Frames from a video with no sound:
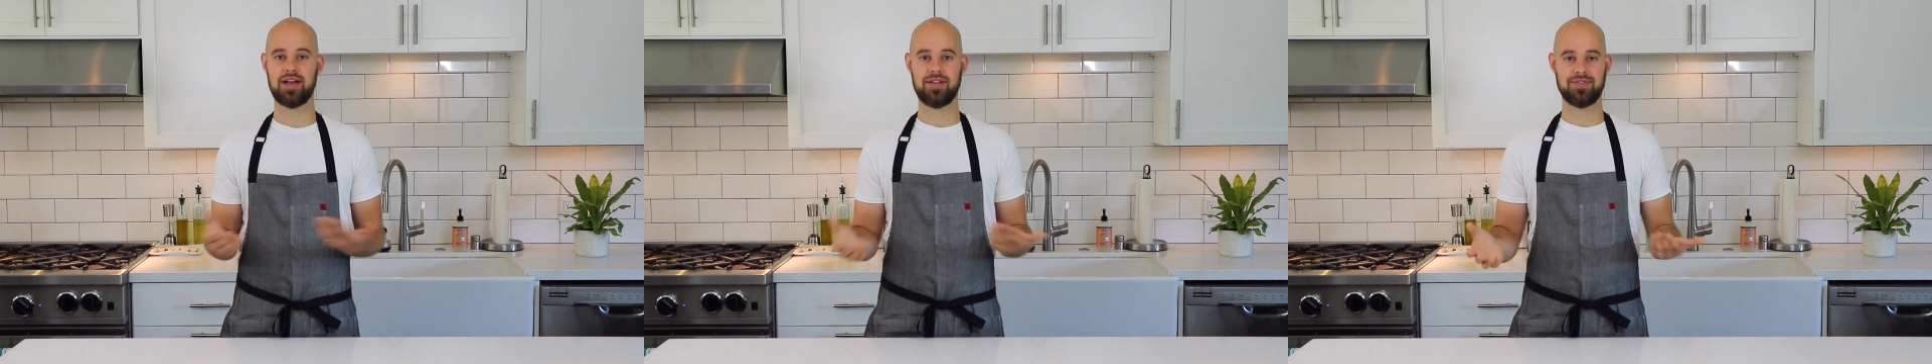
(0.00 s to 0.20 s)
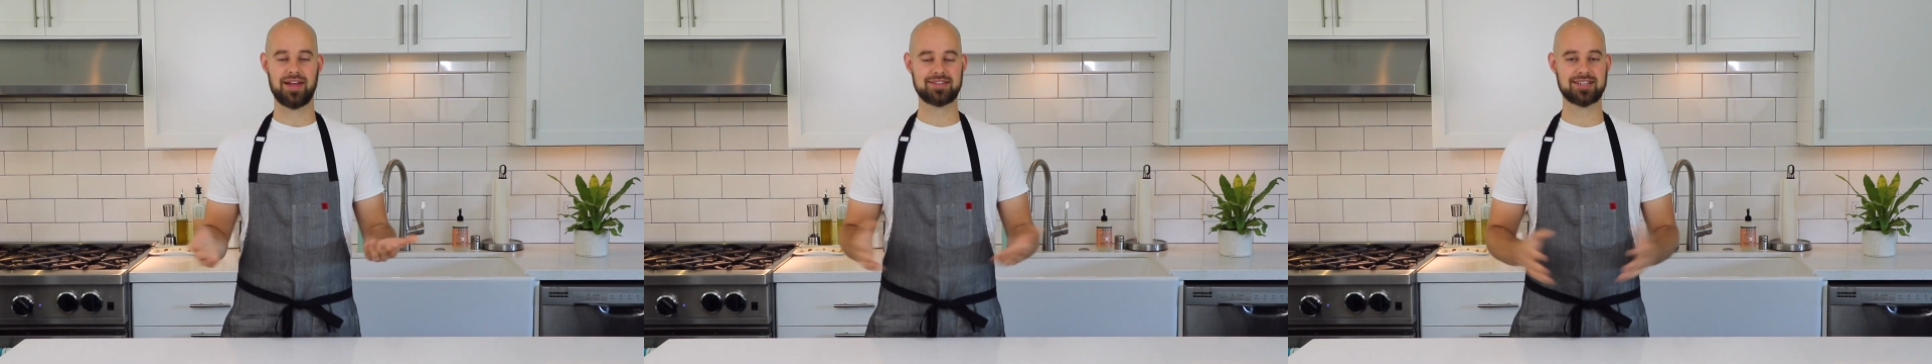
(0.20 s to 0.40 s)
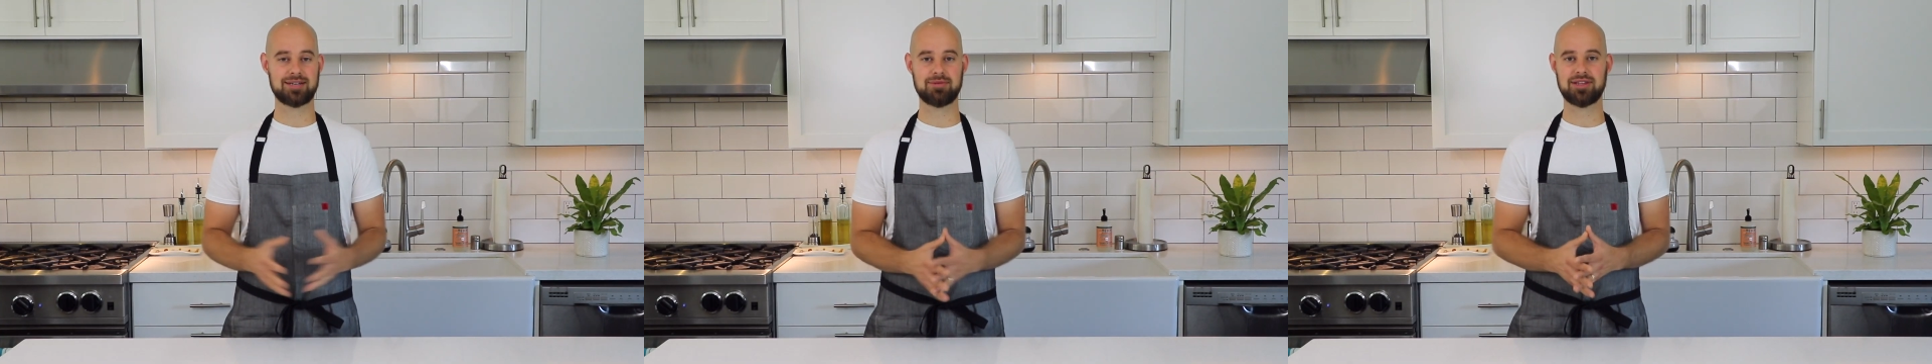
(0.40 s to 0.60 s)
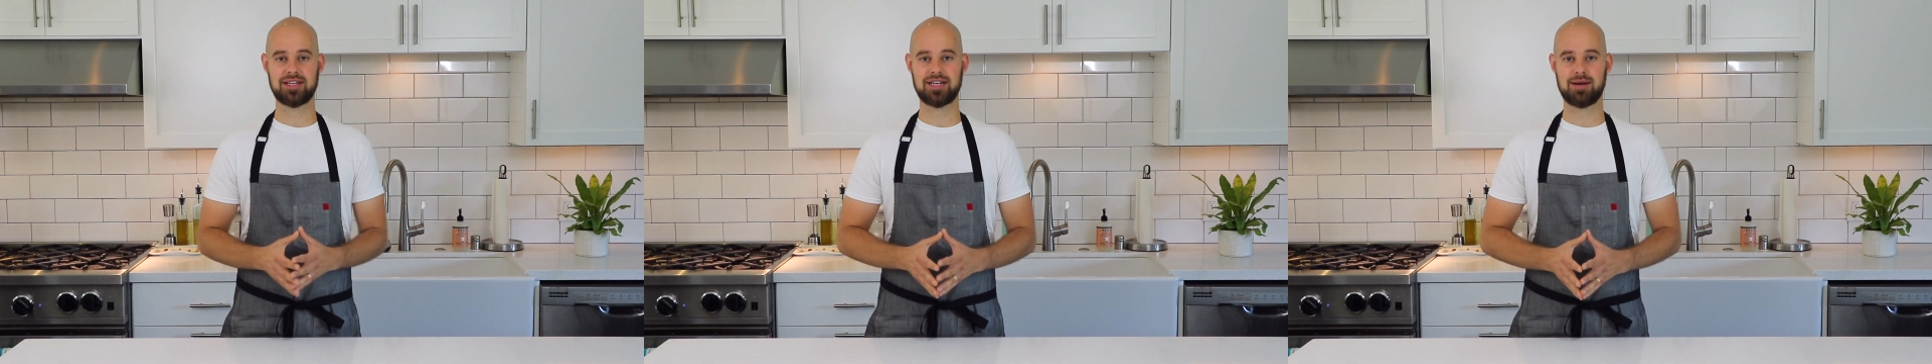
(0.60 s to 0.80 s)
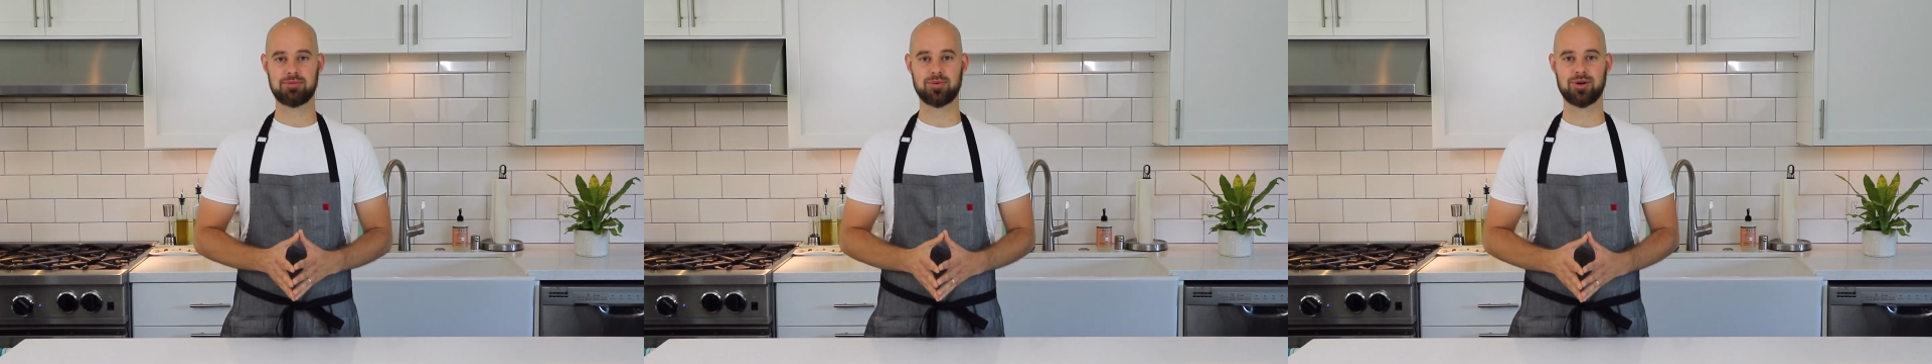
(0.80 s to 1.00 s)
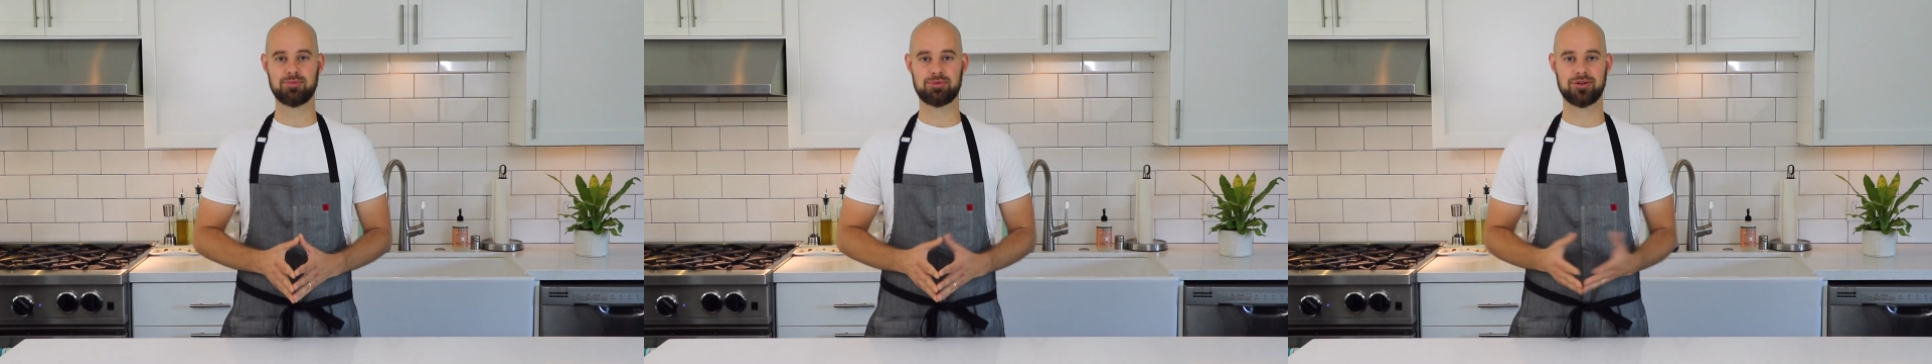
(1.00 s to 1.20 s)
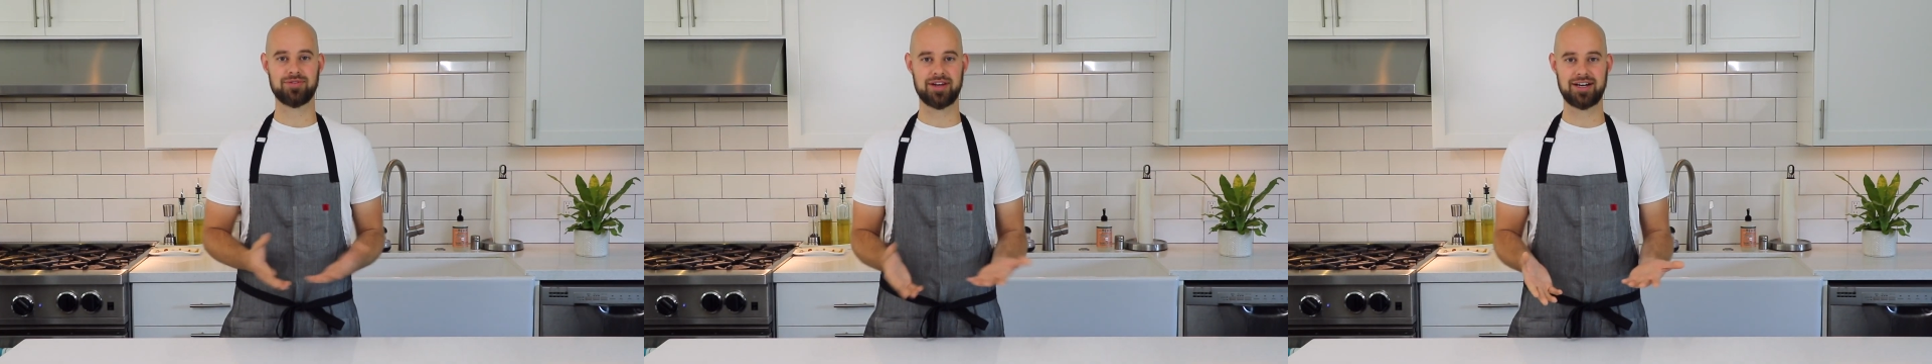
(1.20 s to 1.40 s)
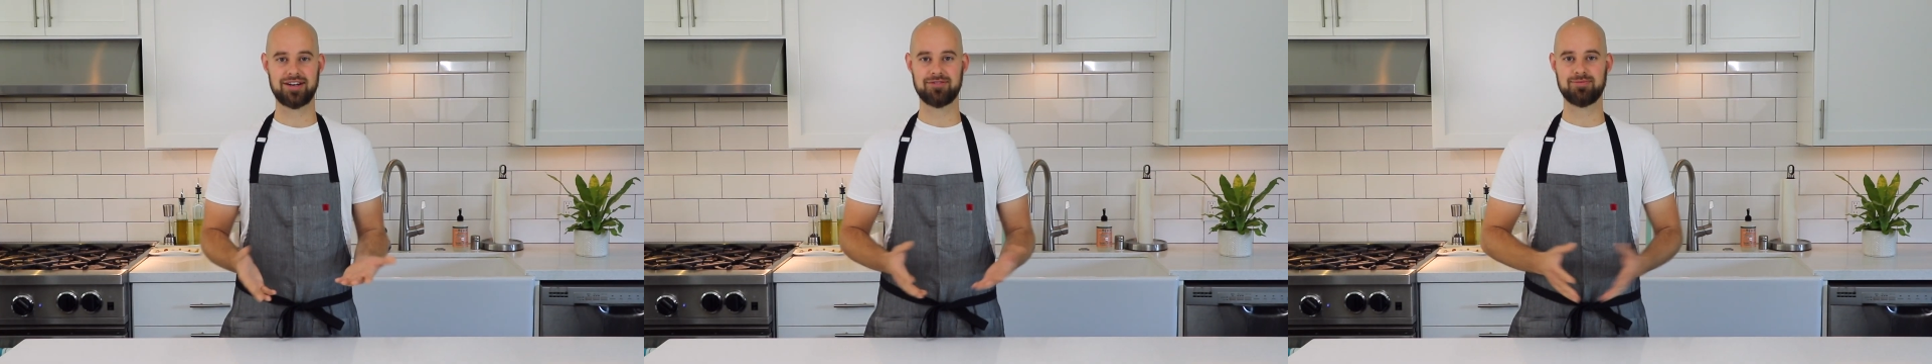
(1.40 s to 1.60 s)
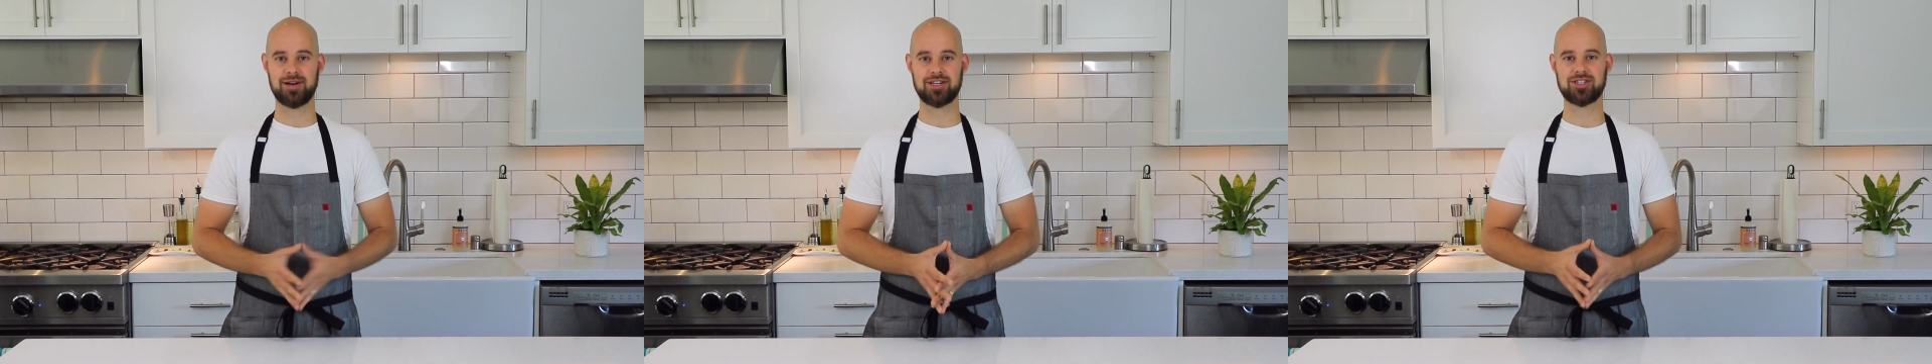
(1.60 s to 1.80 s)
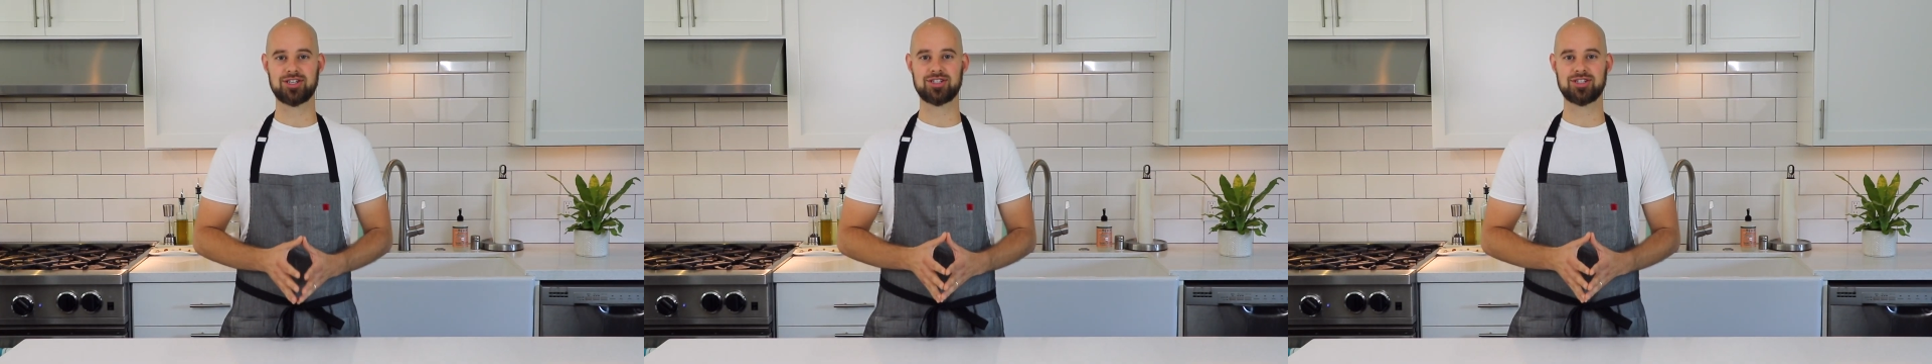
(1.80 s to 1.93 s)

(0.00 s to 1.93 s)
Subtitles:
That's going to be the number one preventative measure